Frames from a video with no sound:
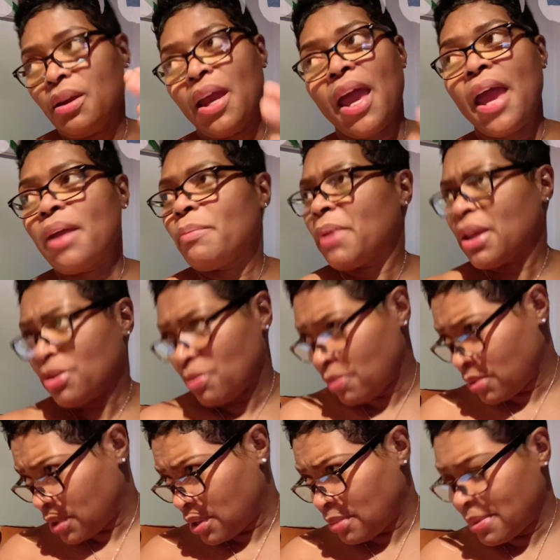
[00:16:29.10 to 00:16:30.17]
Hey, man, you want
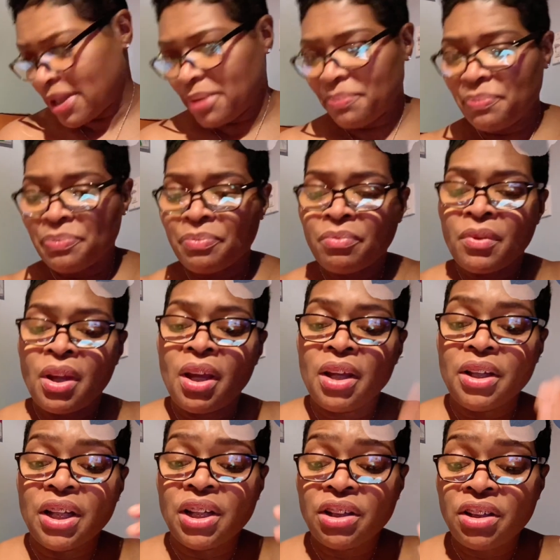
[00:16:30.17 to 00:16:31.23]
a little bit?
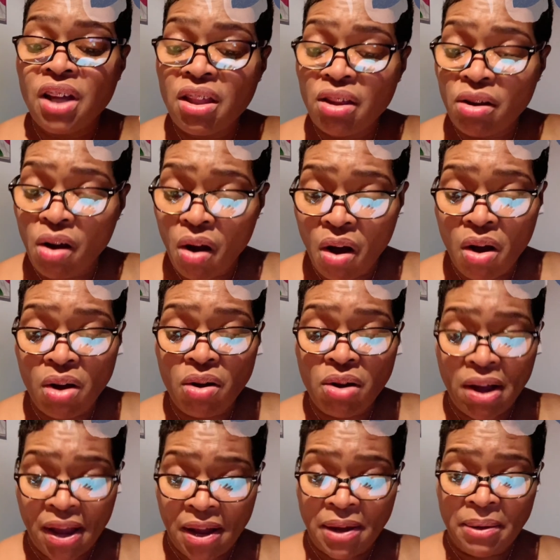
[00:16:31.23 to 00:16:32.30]
Then another call
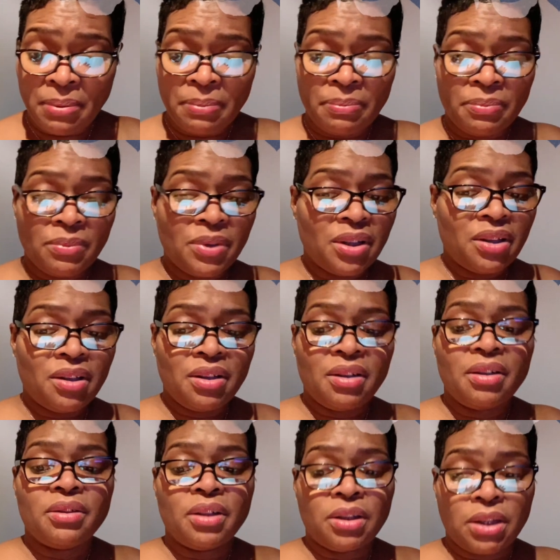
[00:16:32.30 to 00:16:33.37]
came.
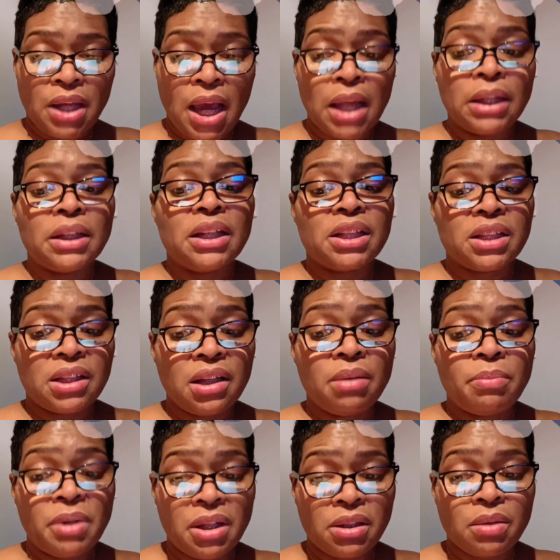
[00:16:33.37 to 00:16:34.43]
The talent is 10
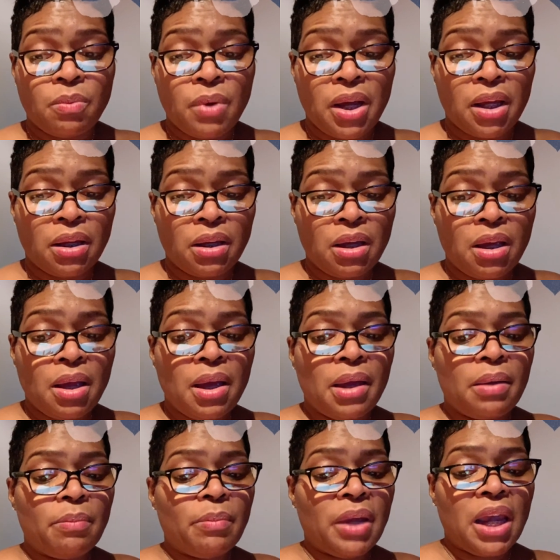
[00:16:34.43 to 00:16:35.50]
minutes away.
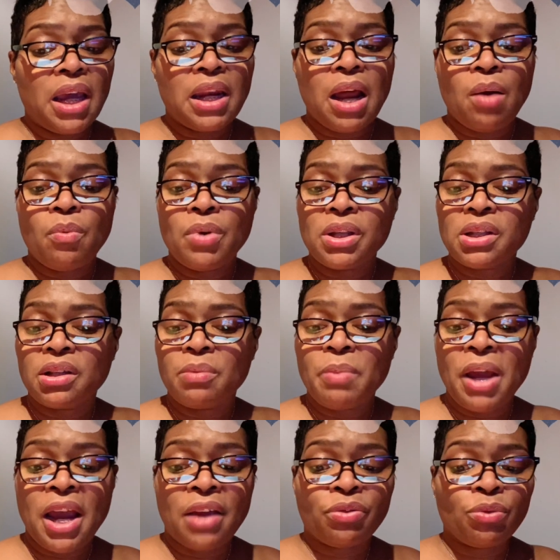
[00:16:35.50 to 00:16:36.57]
Man, I went to the
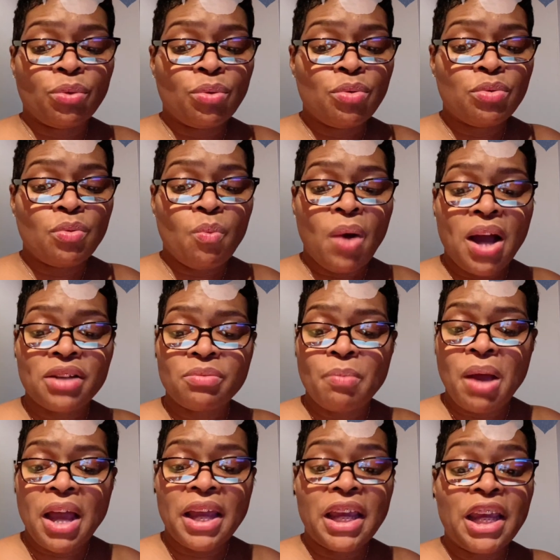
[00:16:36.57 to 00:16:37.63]
bathroom to wash
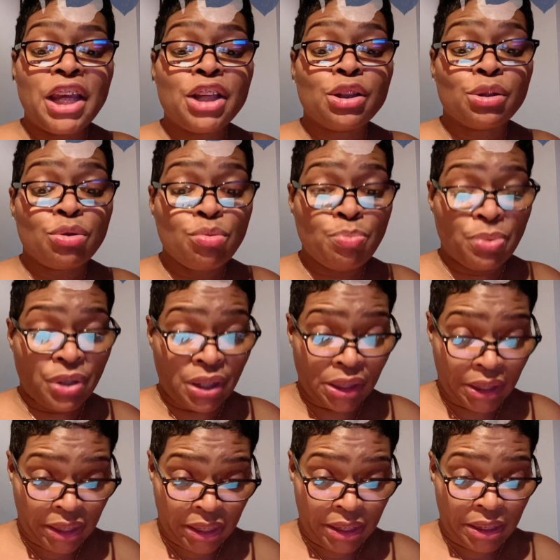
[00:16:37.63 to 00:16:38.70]
my hands super
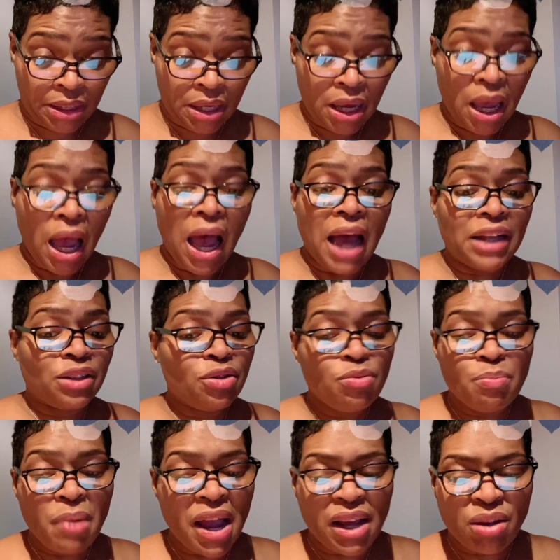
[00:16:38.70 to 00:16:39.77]
clean. I knew
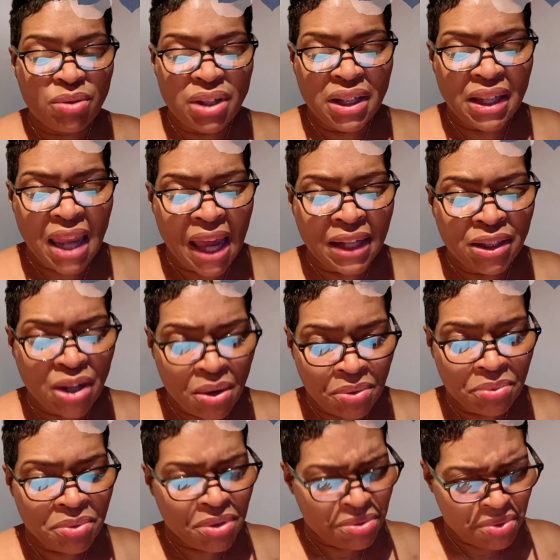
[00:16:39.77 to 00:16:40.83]
Michael didn't like dirt.
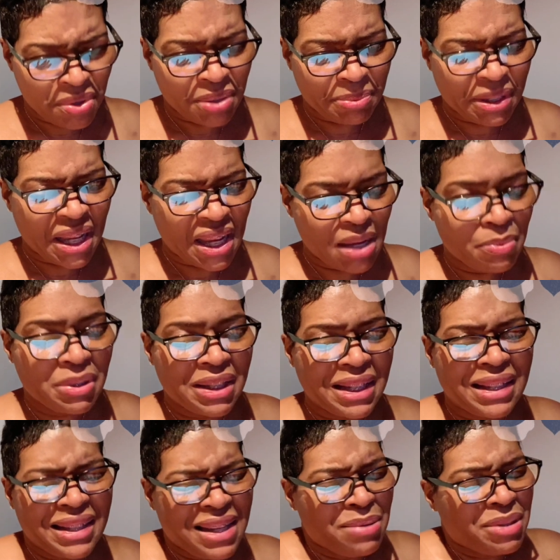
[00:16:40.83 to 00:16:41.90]
You know what I'm saying? He was
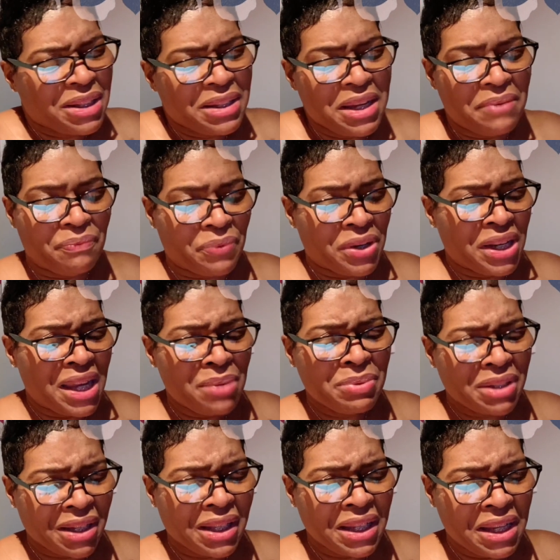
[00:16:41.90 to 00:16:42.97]
a neat freak. He was a
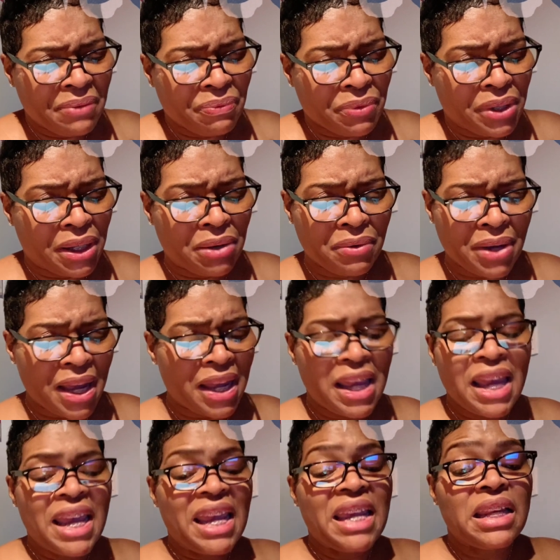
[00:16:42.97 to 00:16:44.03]
clean freak, okay?
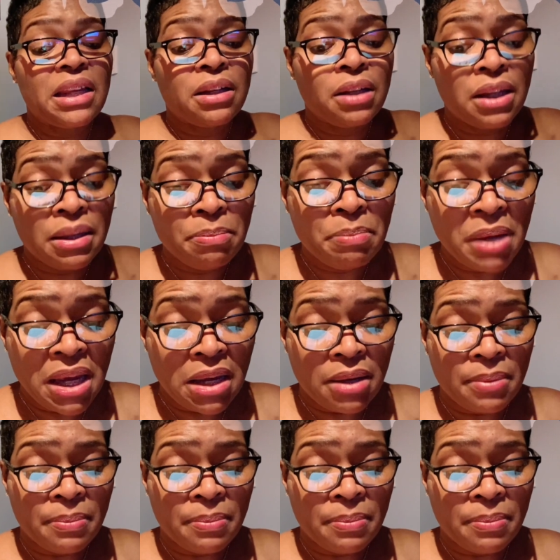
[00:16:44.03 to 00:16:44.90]
He didn't eat meat.